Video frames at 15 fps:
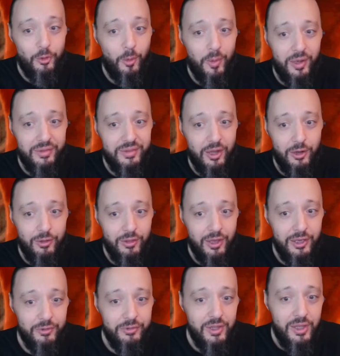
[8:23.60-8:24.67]
my entire
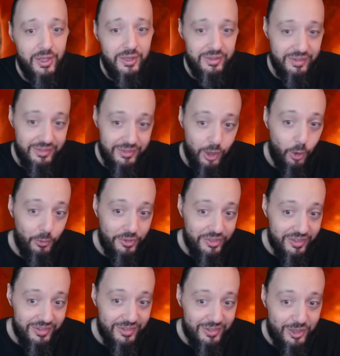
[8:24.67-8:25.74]
life, to know that
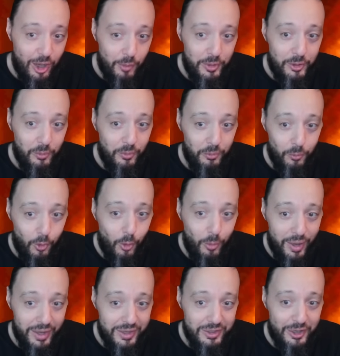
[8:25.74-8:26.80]
this is coming with
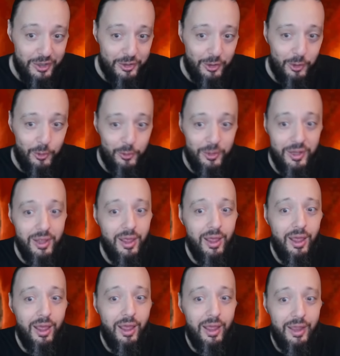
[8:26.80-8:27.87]
rollback netcode,
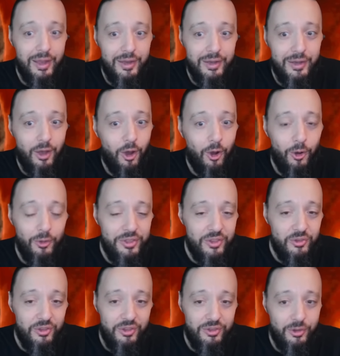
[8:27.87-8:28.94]
and
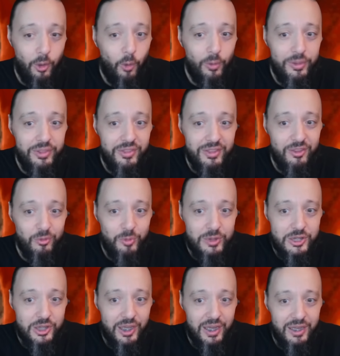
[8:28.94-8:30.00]
the only thing that's
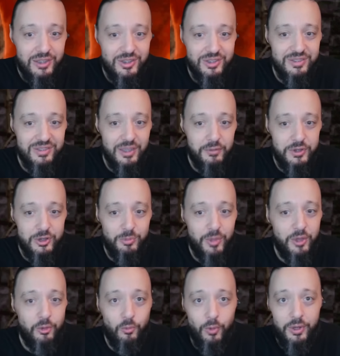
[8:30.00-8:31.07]
been changed is they've just
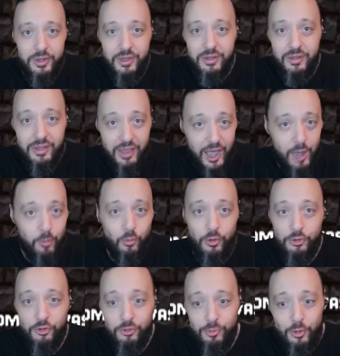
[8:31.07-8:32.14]
made the game
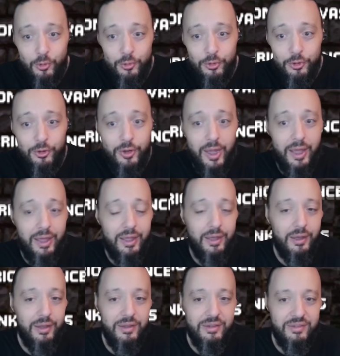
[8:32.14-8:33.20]
run smoother,
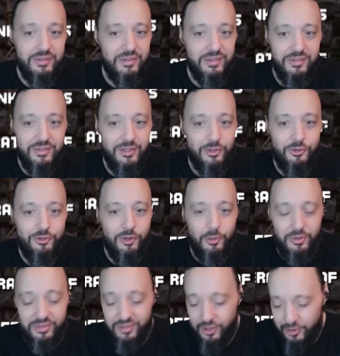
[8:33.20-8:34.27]
and it's so
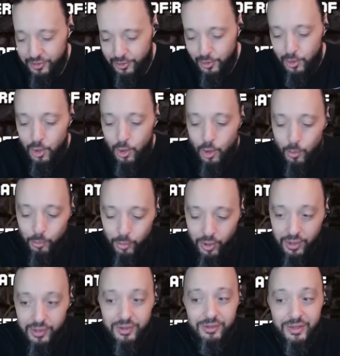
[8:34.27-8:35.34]
exciting.
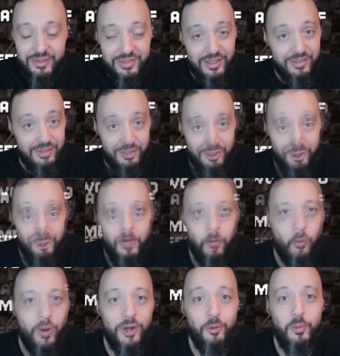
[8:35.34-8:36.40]
But let's get to the next
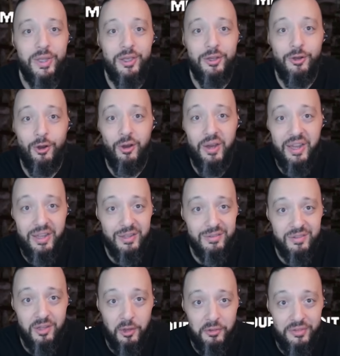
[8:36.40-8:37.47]
point. When are we getting our
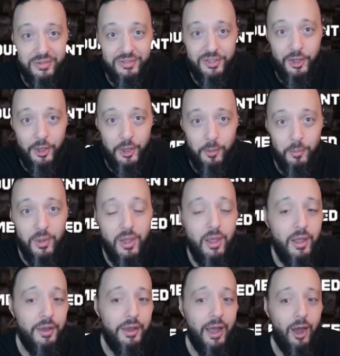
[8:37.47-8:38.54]
hands on this game?
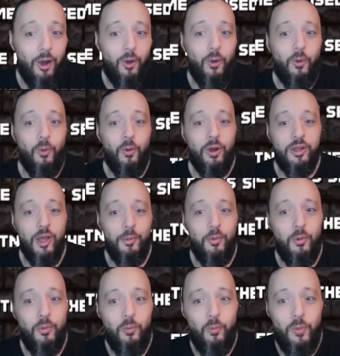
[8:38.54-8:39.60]
Now, a
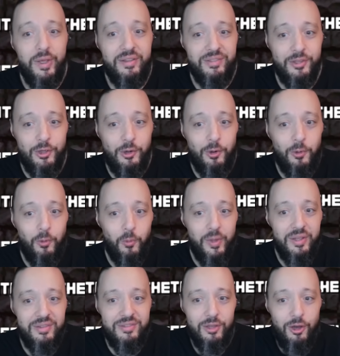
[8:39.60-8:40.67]
couple of weeks ago,
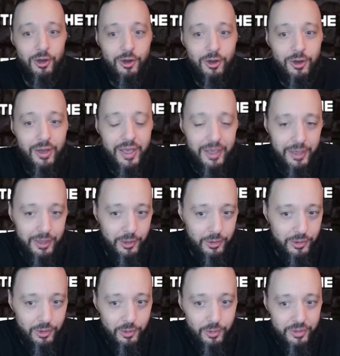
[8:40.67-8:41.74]
we saw
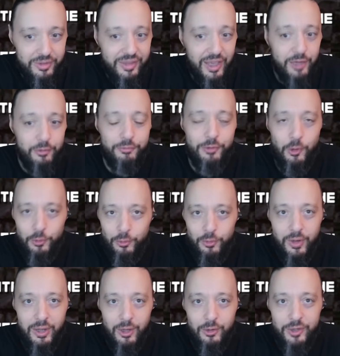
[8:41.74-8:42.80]
a date float
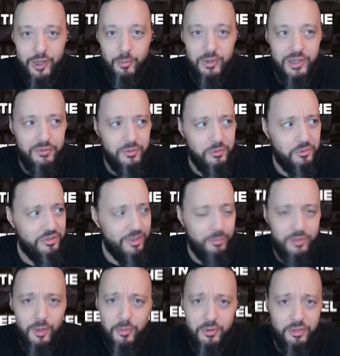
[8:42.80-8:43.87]
around. I believe it was
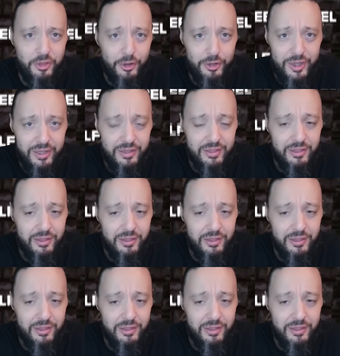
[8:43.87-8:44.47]
September 30th